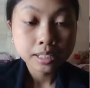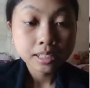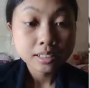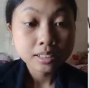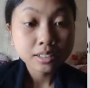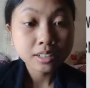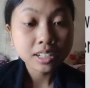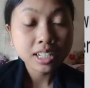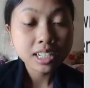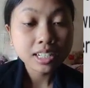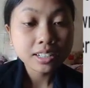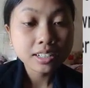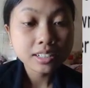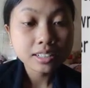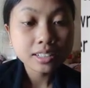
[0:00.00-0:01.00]
So
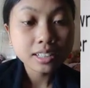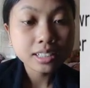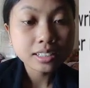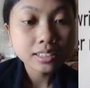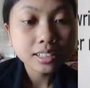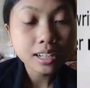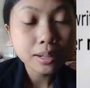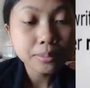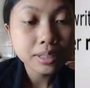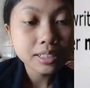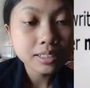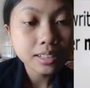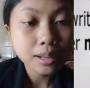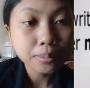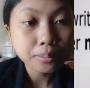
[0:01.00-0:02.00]
here is some
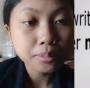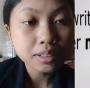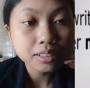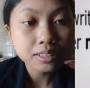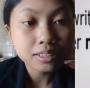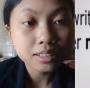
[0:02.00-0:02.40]
examples